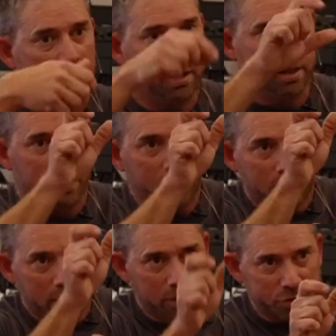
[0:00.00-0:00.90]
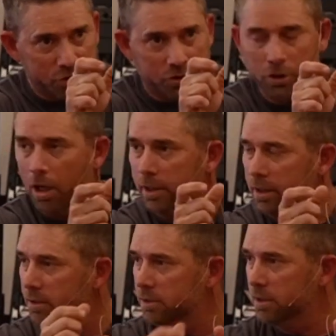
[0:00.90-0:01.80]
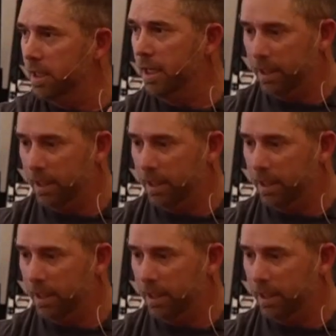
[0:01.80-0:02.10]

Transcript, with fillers: and, a little slot into that.